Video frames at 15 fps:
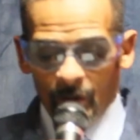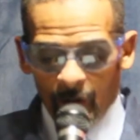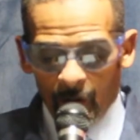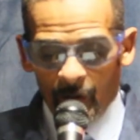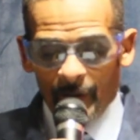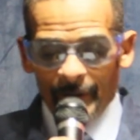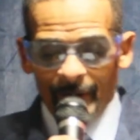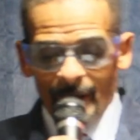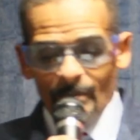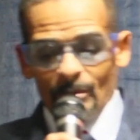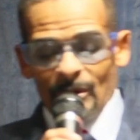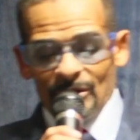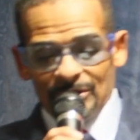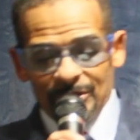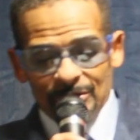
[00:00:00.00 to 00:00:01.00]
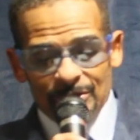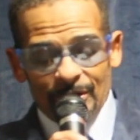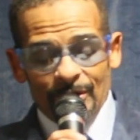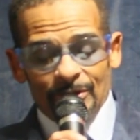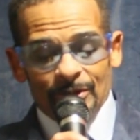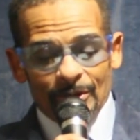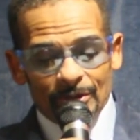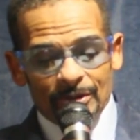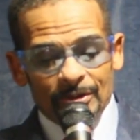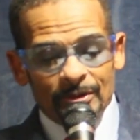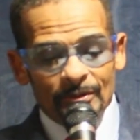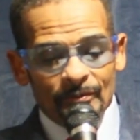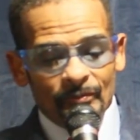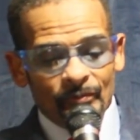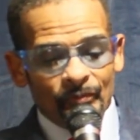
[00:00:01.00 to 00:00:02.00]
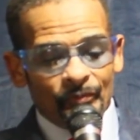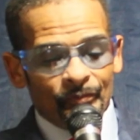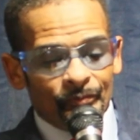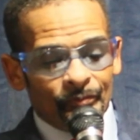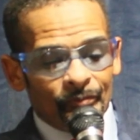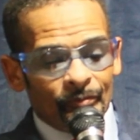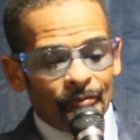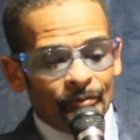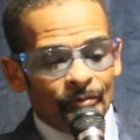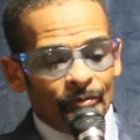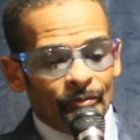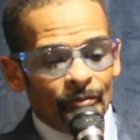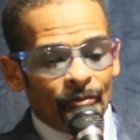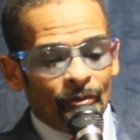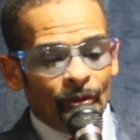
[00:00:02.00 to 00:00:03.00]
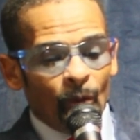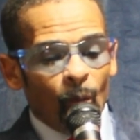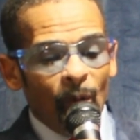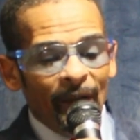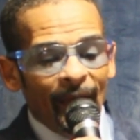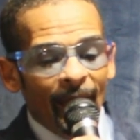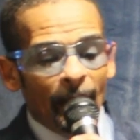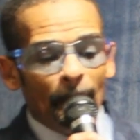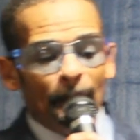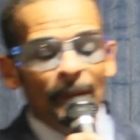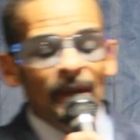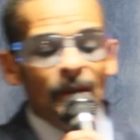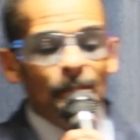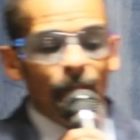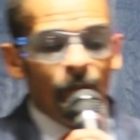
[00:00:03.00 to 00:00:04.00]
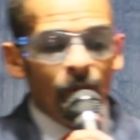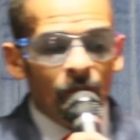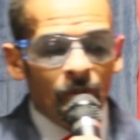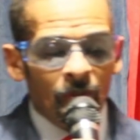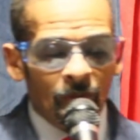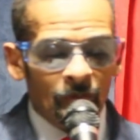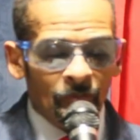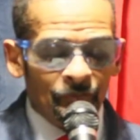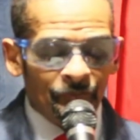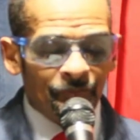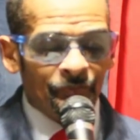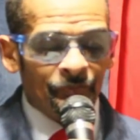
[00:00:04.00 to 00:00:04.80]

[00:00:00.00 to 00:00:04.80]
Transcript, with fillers: Lord have mercy, Jesus. We have people